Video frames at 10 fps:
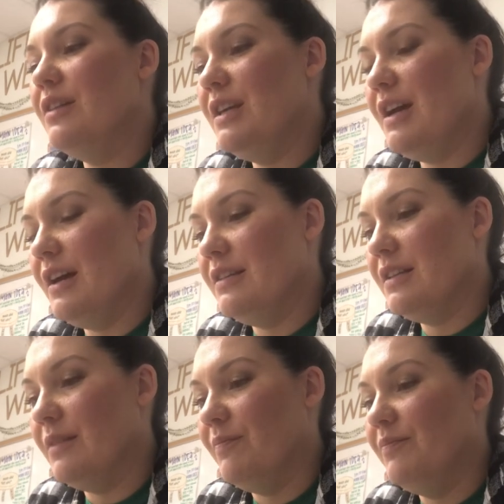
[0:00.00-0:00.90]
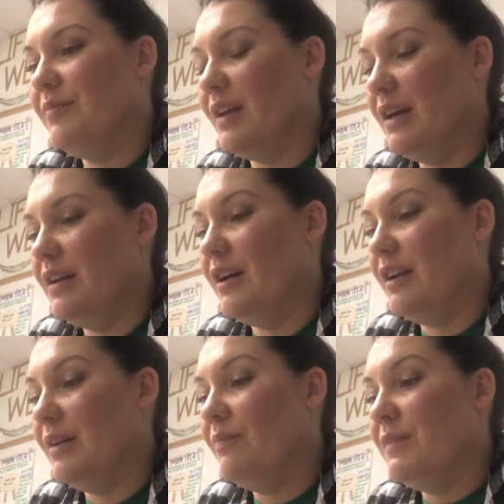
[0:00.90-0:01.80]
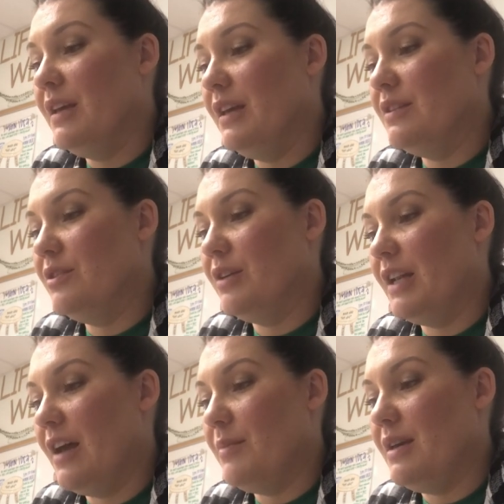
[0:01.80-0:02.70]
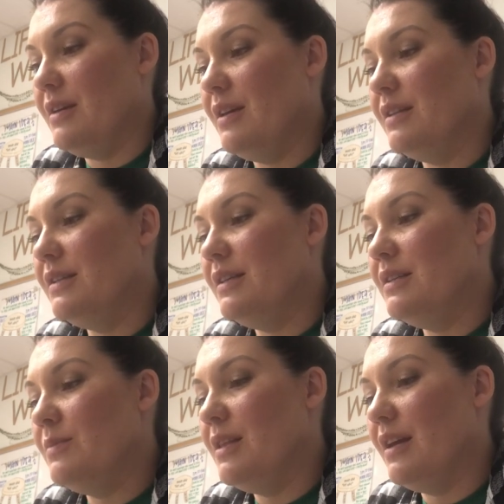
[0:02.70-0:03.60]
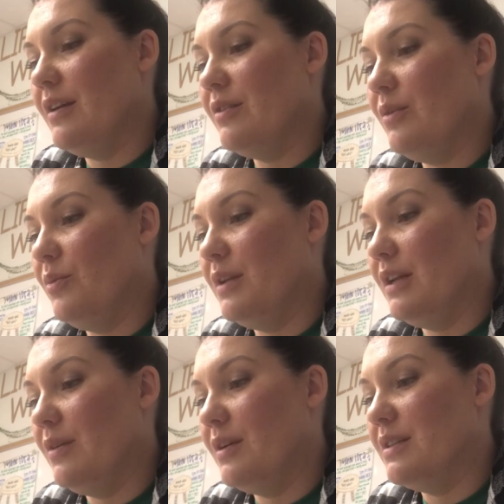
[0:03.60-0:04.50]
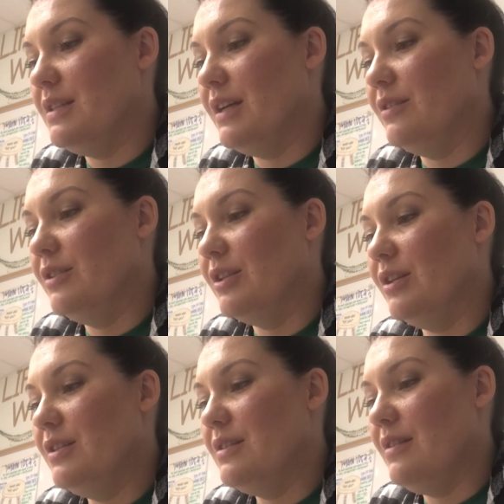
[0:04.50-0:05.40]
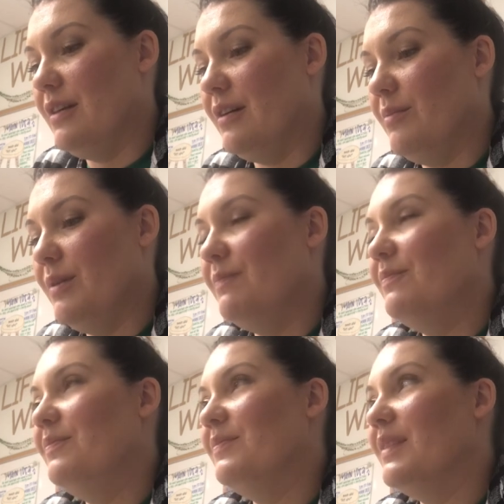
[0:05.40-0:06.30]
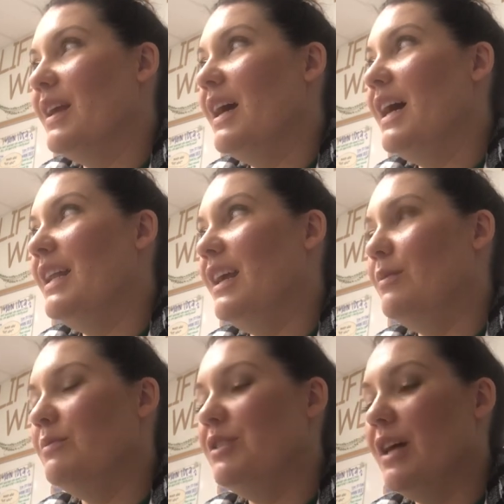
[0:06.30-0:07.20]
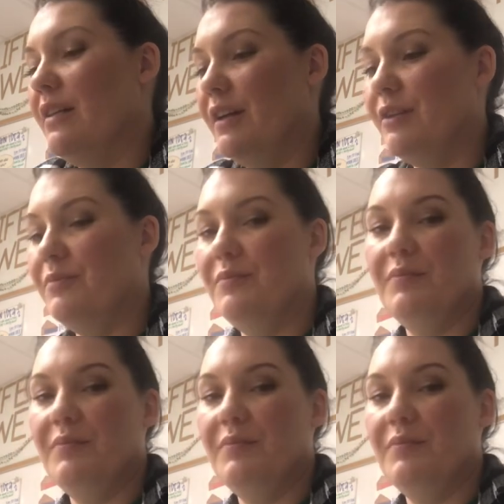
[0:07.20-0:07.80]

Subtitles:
he asks. I nod. He's looking at me. He sees me there at the window and his tail starts to thump. I name him Shiloh.